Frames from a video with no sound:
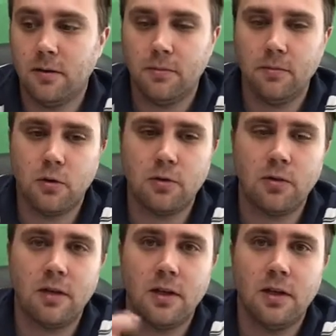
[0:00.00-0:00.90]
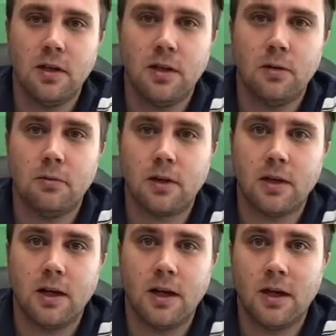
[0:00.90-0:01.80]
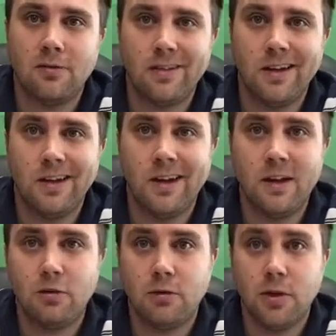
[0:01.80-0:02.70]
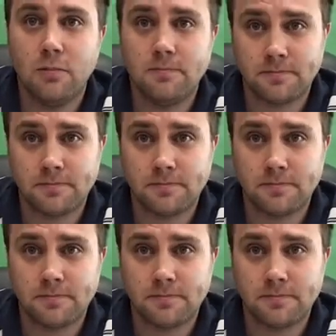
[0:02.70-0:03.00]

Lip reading: Mostly we're going to have an atrium,